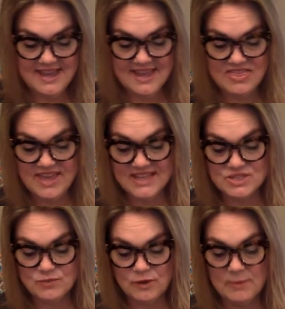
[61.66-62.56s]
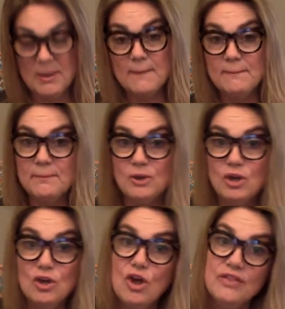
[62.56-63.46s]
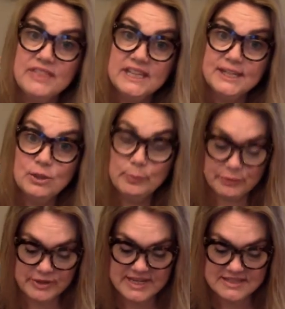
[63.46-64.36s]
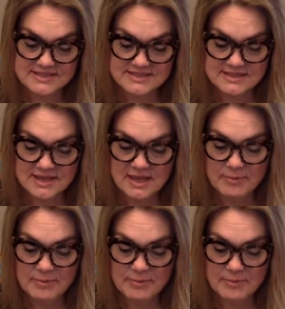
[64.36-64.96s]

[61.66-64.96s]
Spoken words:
And that's from a book called The Little Prince